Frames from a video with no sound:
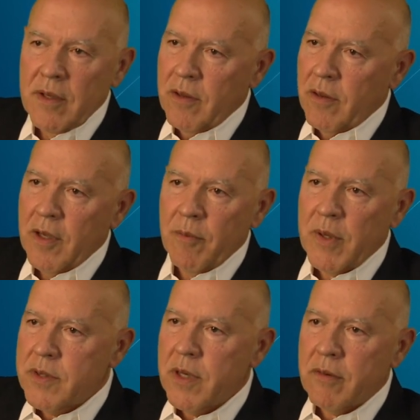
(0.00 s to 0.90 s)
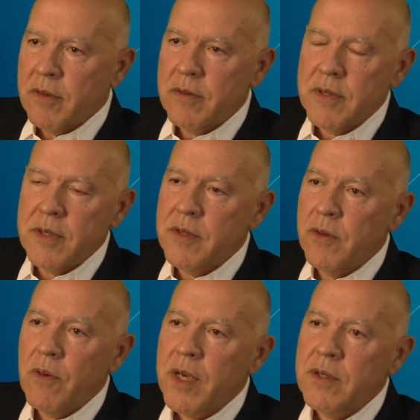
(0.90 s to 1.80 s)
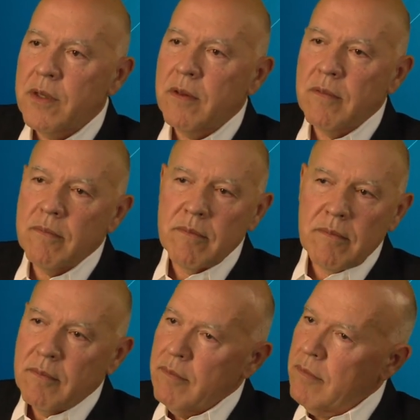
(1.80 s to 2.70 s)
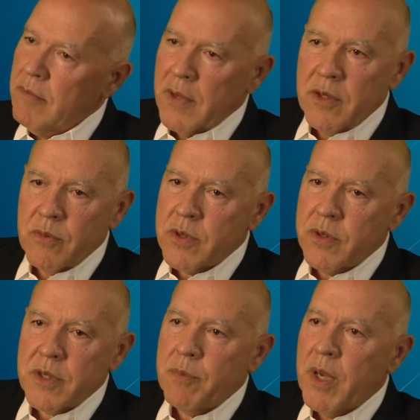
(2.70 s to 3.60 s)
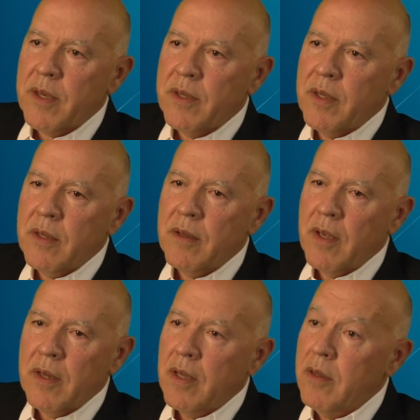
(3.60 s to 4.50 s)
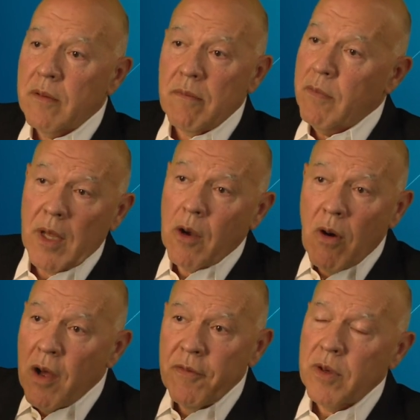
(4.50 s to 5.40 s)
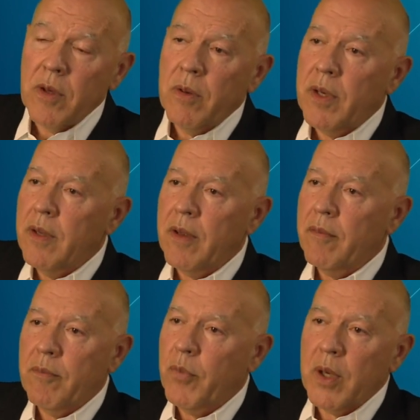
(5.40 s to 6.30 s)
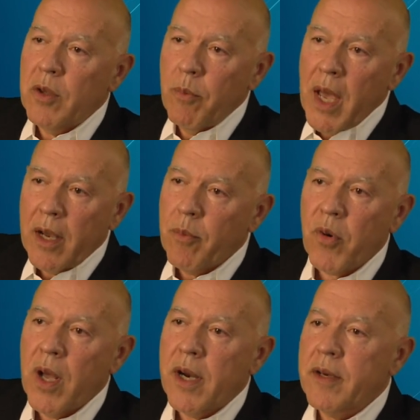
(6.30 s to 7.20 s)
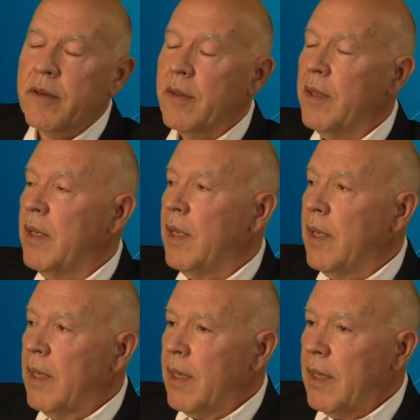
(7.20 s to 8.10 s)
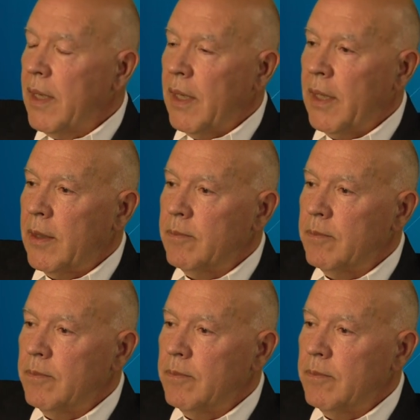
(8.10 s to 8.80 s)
you give them a general sense of direction, here's what you're expecting, and then they go off and do it, and they bring you back a product. Um,